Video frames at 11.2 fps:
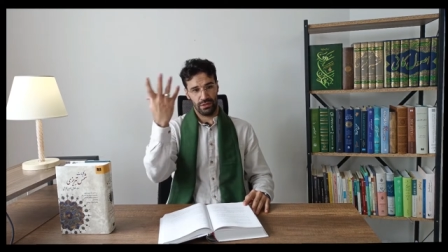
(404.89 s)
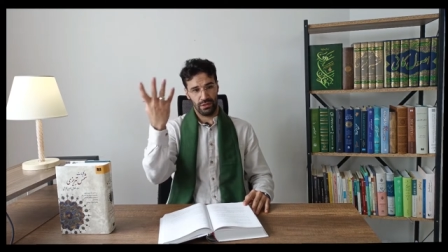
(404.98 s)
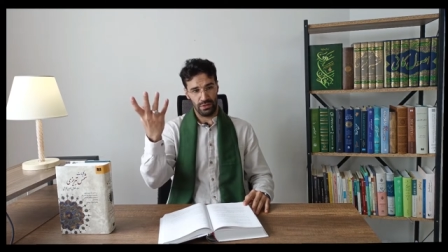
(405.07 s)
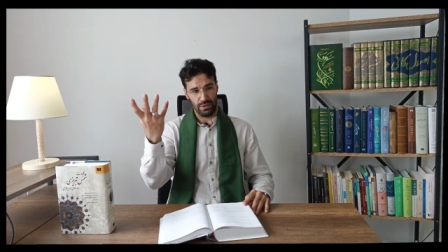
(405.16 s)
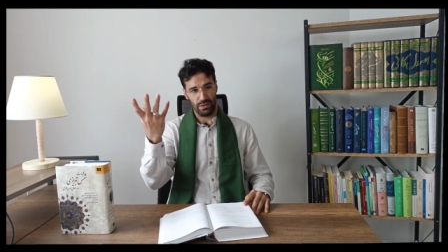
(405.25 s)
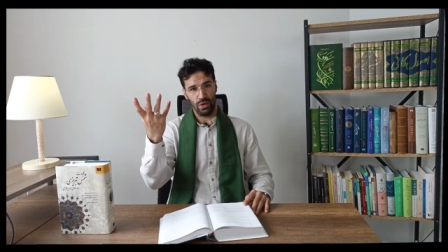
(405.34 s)

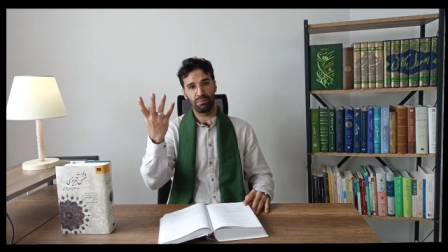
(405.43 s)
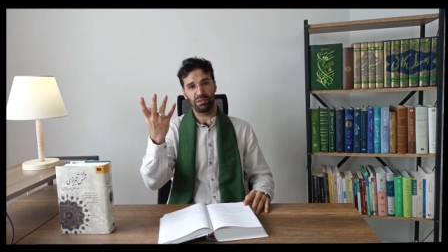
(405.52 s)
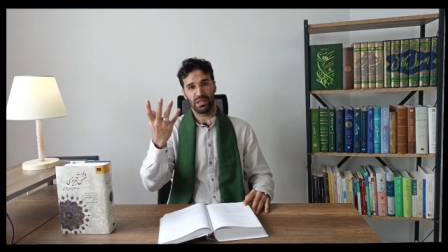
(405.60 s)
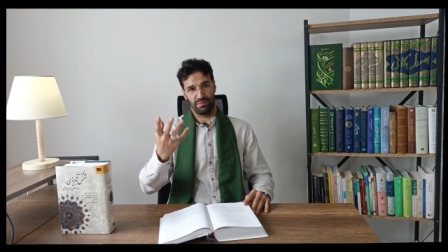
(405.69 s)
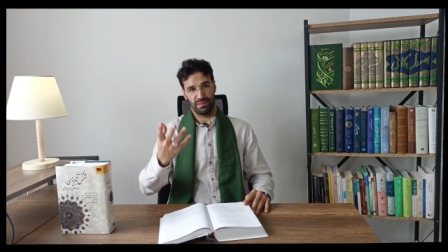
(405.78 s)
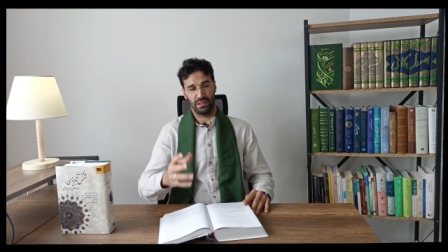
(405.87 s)
to
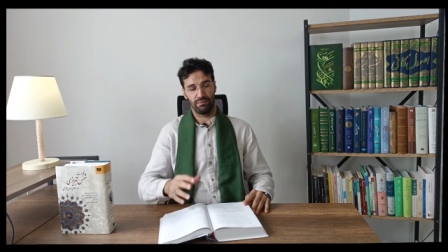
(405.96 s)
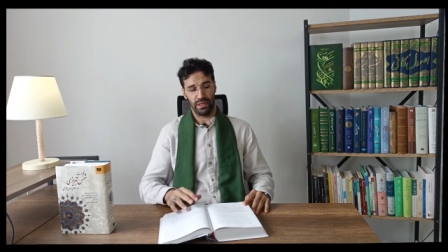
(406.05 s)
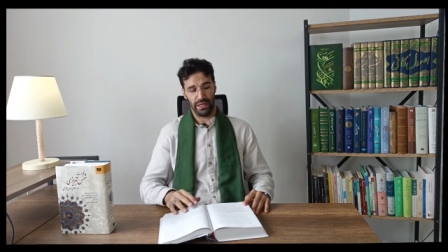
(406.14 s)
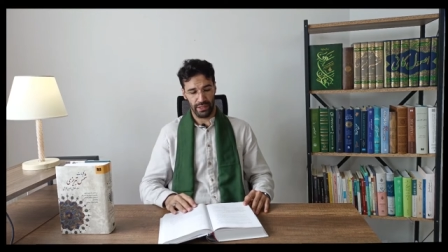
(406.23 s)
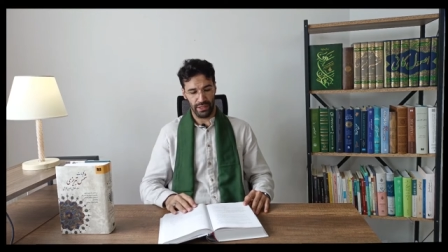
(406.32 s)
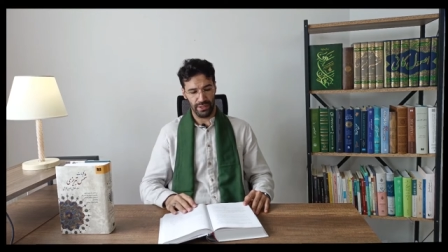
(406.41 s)
open up in
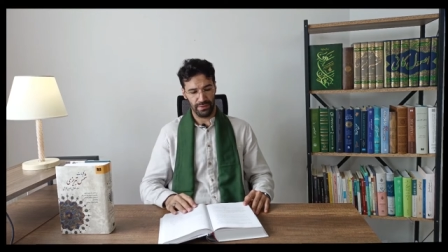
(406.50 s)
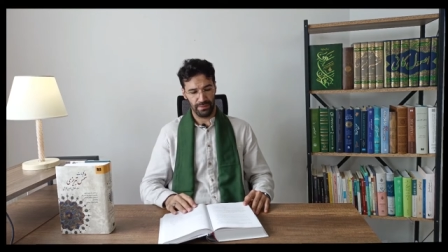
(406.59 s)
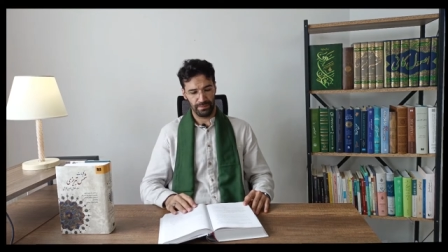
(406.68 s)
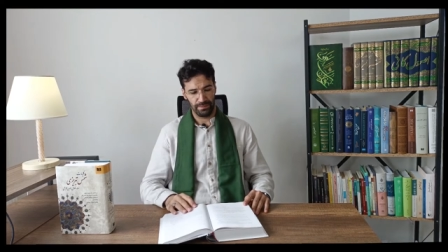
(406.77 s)
my heart